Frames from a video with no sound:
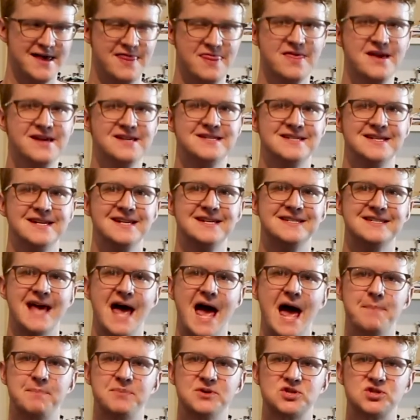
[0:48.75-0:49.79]
And this is
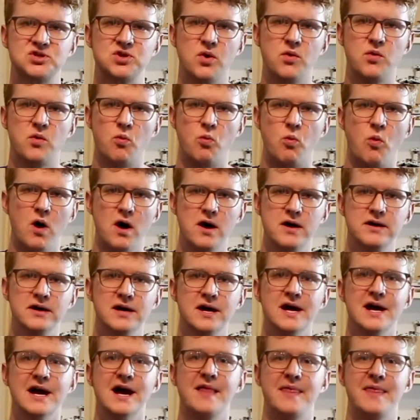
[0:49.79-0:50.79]
episode 1